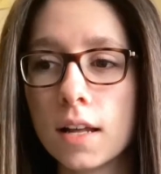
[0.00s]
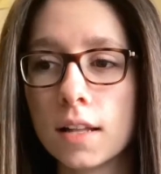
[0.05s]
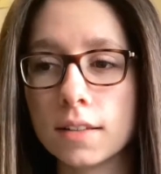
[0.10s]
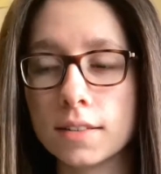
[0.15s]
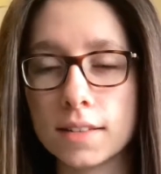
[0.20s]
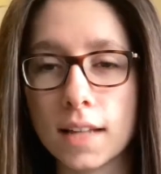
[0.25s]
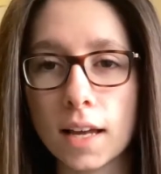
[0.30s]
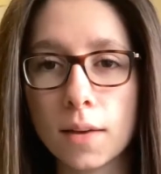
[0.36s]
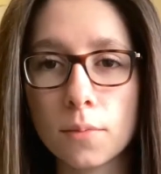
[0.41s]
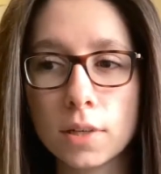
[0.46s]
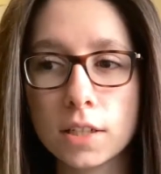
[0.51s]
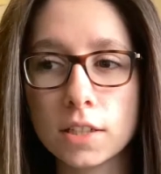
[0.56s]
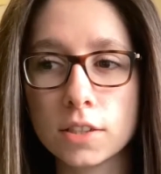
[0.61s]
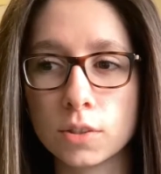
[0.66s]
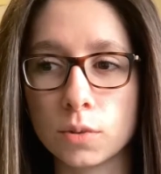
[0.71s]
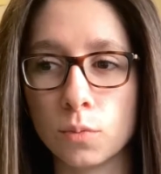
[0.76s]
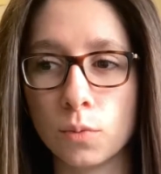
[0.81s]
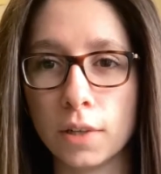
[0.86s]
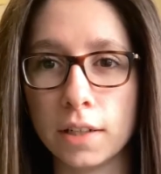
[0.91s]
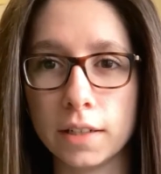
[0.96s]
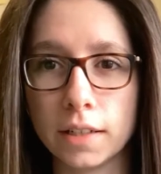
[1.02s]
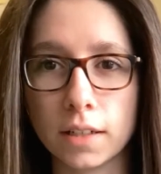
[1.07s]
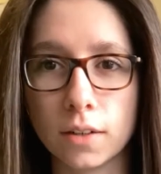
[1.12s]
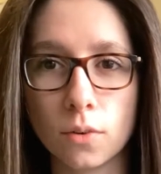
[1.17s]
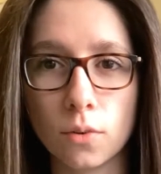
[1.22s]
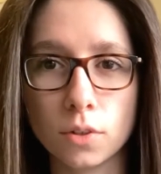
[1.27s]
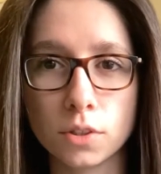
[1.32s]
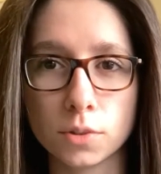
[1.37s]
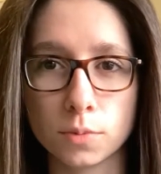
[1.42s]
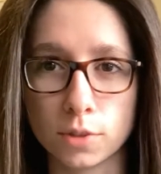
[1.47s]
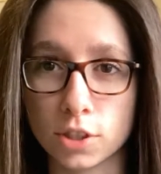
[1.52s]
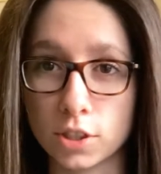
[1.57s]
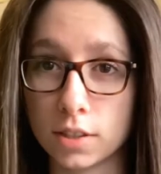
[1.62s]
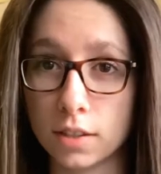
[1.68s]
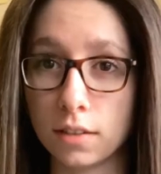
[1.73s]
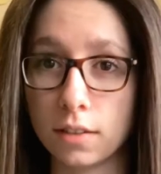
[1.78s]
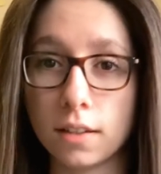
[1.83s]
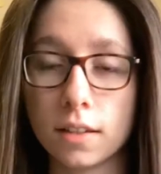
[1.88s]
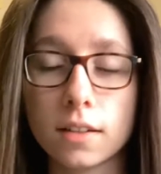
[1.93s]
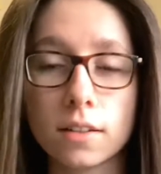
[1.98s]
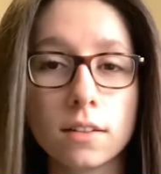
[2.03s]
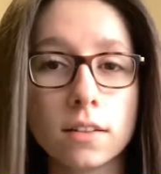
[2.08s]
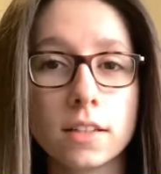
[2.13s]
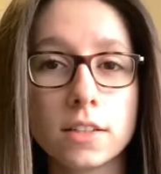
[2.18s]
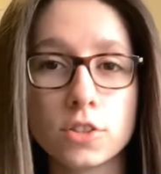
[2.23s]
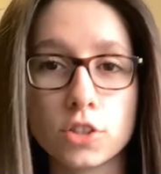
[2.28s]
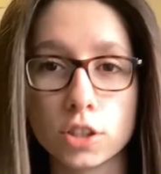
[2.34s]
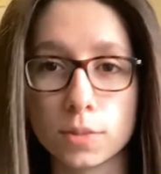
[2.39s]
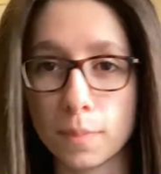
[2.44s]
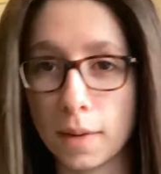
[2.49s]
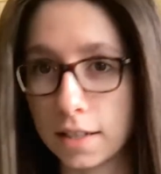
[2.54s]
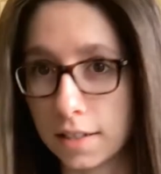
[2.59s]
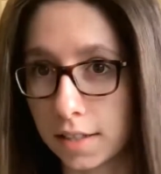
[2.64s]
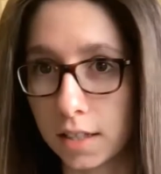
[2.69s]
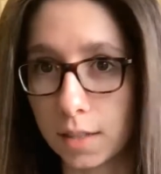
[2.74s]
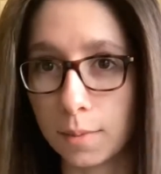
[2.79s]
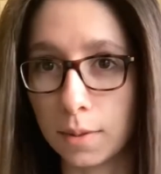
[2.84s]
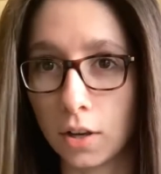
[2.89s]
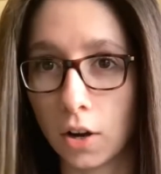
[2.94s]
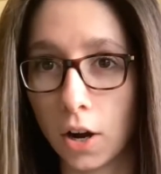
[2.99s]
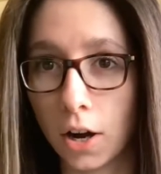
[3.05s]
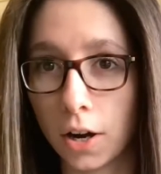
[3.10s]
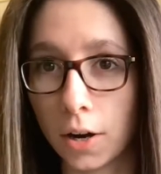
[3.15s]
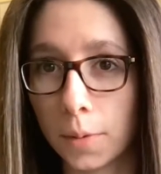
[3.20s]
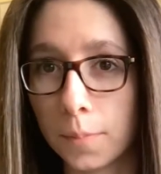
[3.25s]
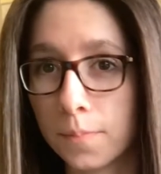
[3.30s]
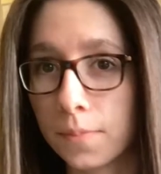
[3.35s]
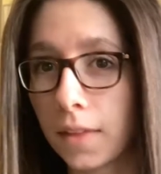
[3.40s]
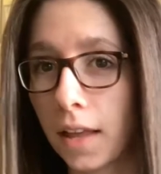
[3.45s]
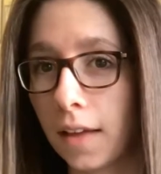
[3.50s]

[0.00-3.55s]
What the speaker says: The second one is reading goals, which is literally just my TBR.